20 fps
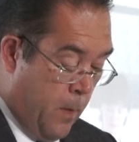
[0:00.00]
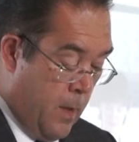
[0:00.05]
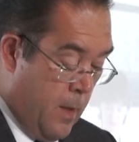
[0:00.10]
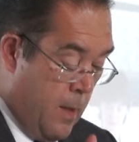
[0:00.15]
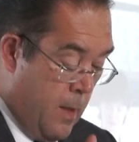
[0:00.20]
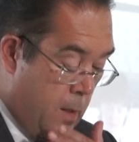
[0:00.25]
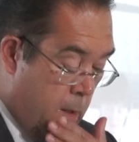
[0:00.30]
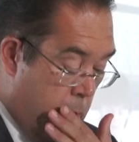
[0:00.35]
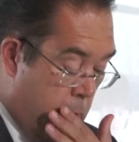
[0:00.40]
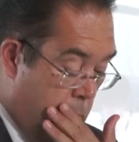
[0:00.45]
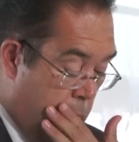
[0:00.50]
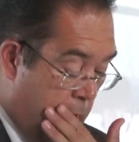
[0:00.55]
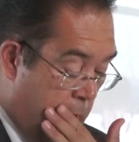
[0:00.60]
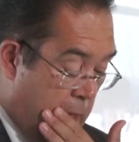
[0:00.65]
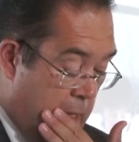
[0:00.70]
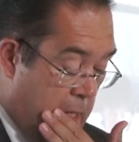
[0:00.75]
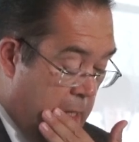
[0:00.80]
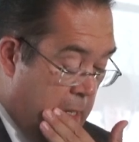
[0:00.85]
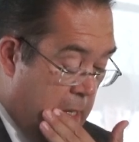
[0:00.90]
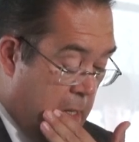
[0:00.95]
During
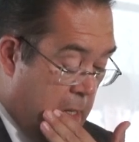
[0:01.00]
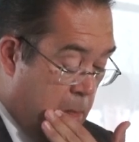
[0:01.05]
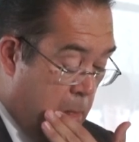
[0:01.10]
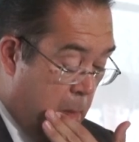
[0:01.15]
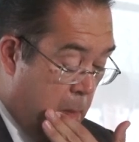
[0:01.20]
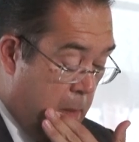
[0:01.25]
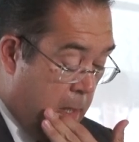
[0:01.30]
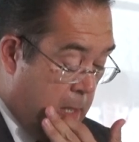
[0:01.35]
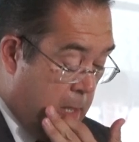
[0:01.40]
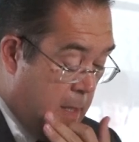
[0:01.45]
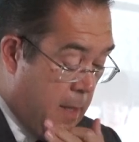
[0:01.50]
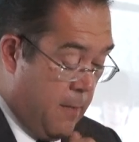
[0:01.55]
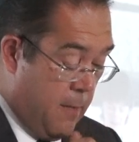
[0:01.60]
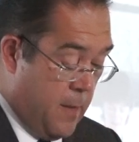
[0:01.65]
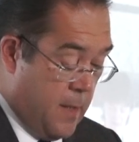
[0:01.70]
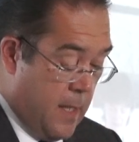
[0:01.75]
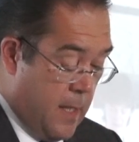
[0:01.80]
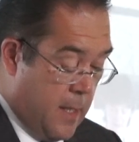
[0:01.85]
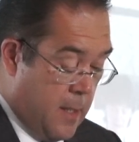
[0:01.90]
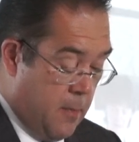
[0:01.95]
this year's Public
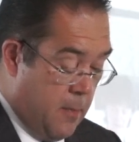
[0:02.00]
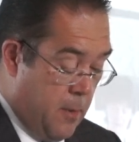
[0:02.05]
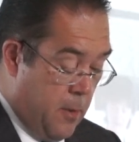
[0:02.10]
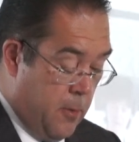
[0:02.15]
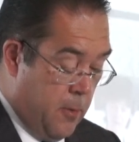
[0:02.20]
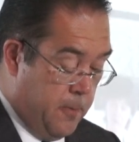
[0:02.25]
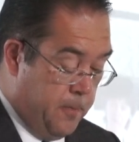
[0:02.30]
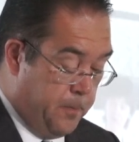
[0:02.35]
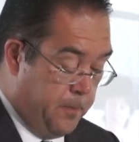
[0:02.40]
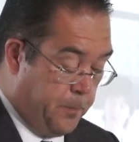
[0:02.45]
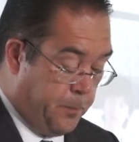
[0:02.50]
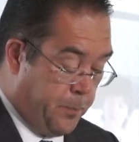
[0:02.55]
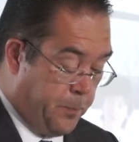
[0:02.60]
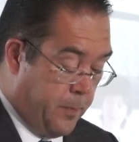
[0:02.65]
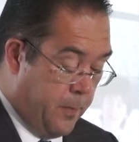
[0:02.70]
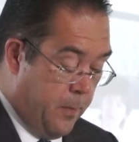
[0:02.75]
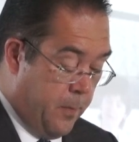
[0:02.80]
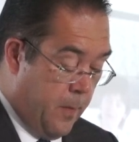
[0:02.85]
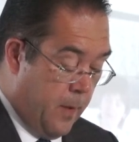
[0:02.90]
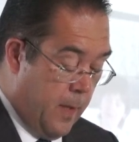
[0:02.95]
Service Expo,
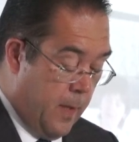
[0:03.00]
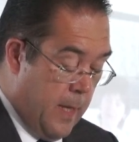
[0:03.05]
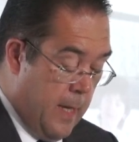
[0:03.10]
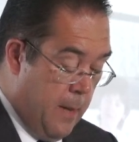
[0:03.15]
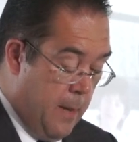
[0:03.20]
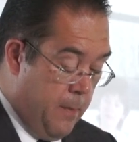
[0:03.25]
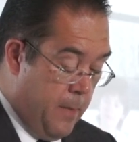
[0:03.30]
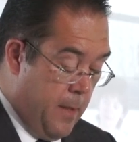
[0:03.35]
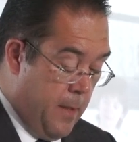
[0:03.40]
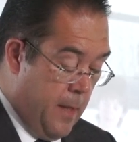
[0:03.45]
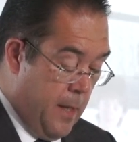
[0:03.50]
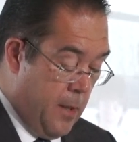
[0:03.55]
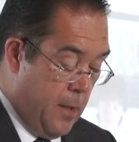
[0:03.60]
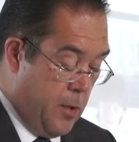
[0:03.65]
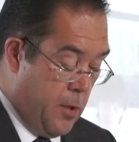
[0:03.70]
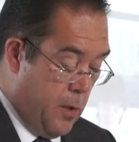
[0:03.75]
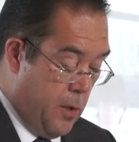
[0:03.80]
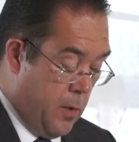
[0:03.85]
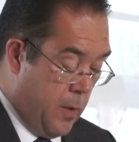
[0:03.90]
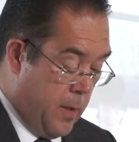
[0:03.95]
MTA
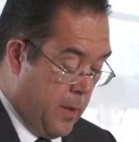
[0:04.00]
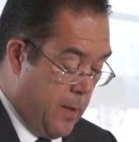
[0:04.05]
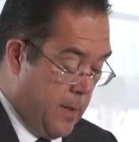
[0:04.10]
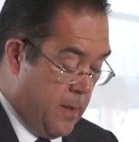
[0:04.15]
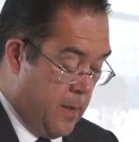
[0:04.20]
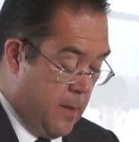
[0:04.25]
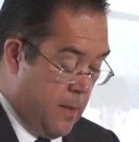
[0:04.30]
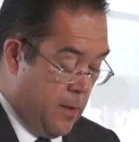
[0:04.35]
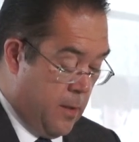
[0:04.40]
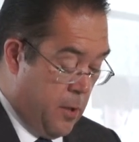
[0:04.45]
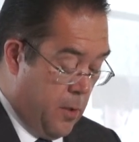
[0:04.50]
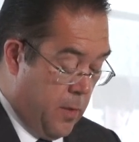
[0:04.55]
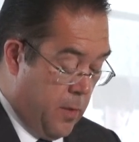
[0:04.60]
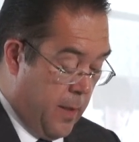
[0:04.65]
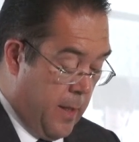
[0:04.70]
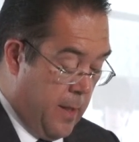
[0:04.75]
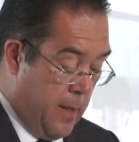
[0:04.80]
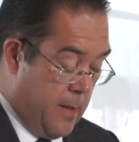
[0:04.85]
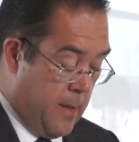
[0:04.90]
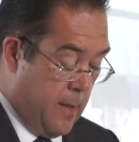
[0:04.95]

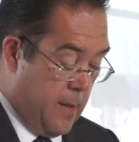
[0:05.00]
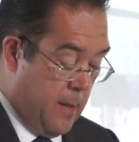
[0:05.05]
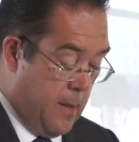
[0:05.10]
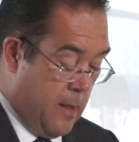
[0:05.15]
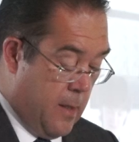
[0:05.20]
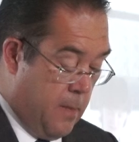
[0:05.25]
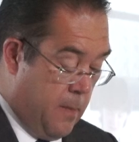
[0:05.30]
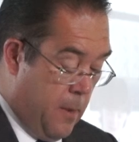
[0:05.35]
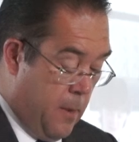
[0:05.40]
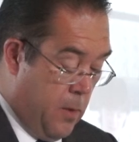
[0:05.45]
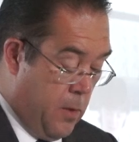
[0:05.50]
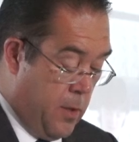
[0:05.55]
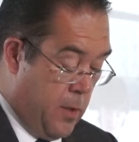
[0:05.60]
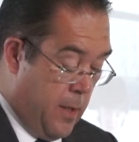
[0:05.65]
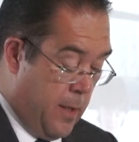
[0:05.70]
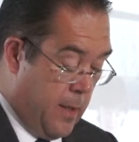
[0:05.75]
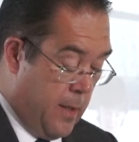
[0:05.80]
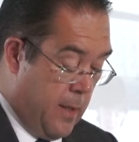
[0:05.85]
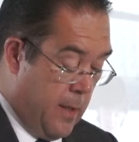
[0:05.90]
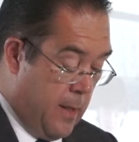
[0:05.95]
showcased this
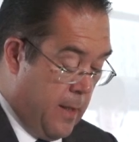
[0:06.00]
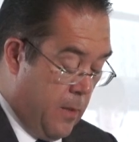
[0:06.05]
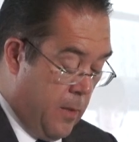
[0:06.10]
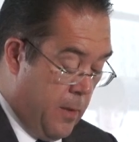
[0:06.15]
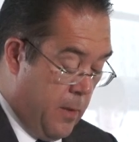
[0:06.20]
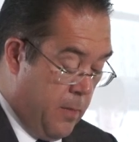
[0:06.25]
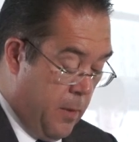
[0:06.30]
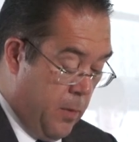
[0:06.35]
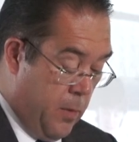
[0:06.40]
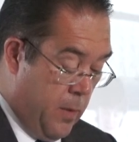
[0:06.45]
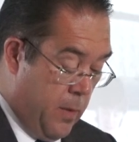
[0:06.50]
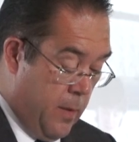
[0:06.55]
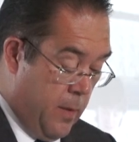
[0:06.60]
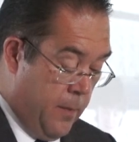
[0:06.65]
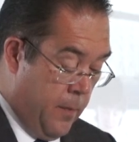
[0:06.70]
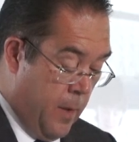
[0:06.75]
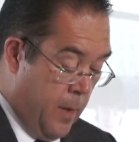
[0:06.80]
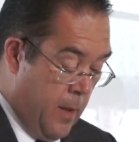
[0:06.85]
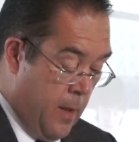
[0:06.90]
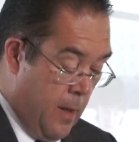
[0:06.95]
project at our booth,
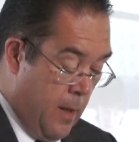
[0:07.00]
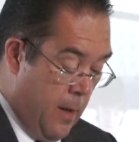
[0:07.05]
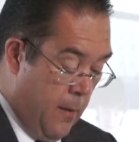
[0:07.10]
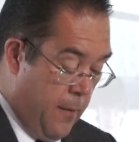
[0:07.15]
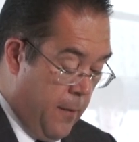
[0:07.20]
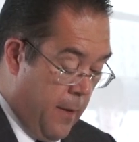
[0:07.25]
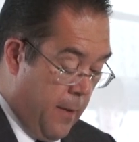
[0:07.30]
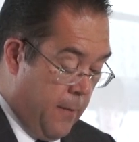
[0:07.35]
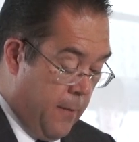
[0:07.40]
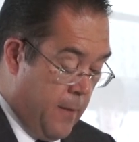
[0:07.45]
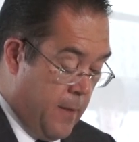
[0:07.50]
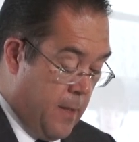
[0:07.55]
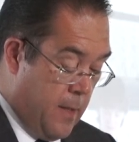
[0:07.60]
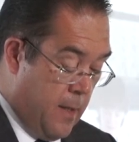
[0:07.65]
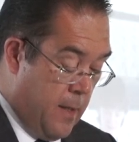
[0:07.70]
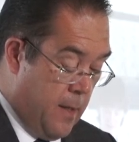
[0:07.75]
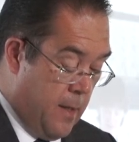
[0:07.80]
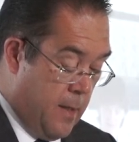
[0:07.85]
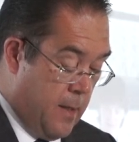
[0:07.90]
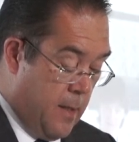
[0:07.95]
offering
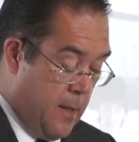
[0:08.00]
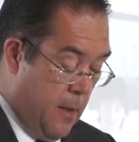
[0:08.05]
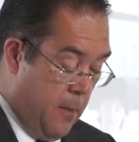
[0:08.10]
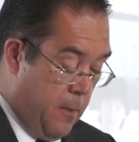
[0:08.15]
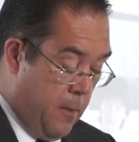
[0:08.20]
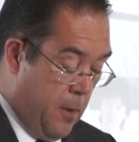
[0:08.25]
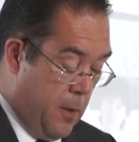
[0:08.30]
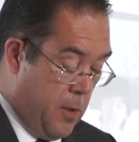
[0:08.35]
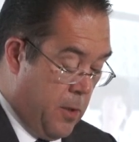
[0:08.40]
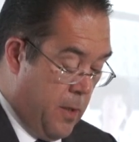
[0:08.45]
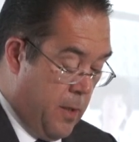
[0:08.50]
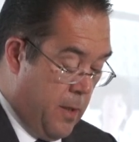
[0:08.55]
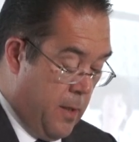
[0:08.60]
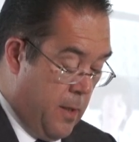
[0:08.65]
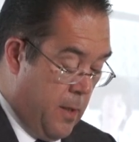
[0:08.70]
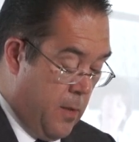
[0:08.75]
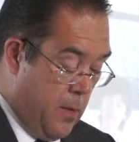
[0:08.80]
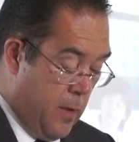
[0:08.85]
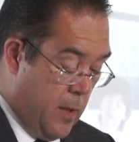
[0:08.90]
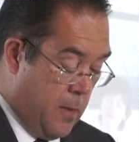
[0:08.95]
visitors the
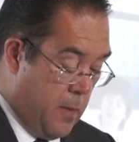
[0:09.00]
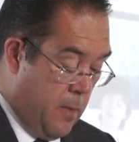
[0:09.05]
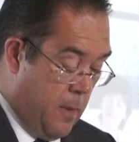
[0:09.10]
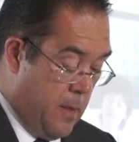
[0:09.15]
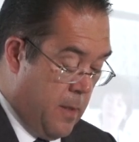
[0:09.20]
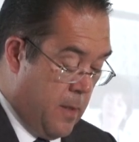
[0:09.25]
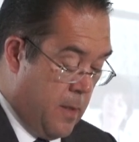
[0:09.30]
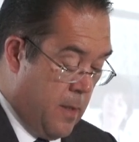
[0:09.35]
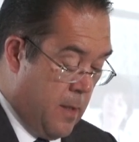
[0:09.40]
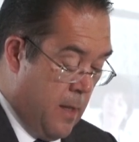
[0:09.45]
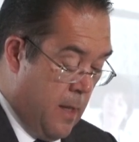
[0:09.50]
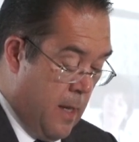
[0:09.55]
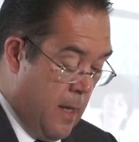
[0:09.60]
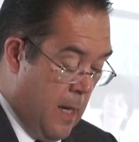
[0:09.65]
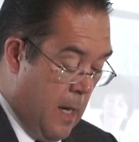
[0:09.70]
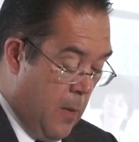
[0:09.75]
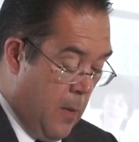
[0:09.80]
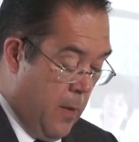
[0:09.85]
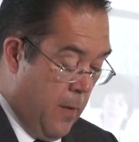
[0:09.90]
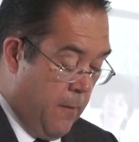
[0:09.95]
opportunity to experience
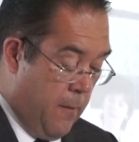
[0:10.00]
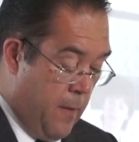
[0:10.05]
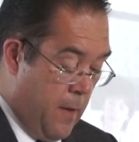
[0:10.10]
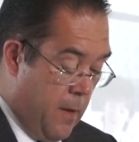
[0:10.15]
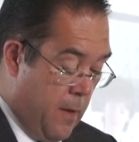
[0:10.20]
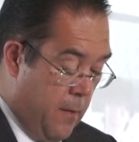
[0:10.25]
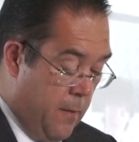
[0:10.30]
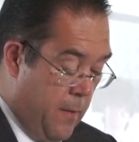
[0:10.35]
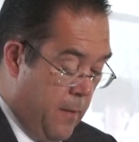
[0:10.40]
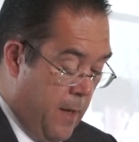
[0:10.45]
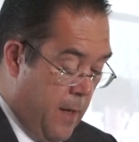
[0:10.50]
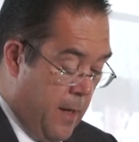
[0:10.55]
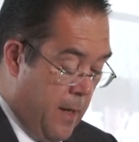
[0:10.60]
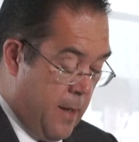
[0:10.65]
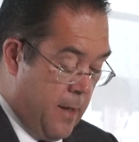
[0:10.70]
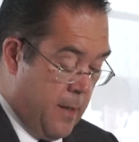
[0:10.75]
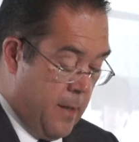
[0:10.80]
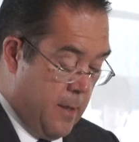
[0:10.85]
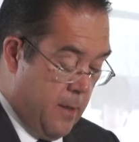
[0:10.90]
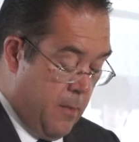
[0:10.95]
our
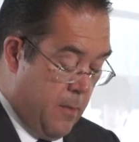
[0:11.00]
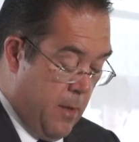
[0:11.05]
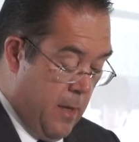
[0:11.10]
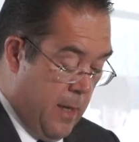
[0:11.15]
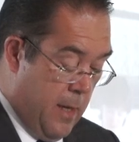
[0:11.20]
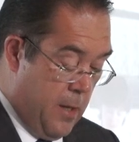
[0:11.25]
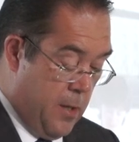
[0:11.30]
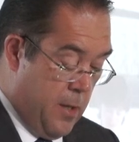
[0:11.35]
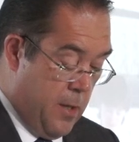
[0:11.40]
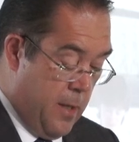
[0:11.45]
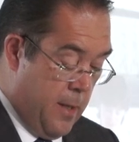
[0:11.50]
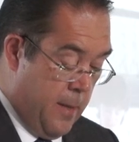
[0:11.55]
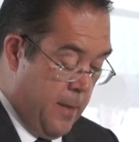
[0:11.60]
VR simulation.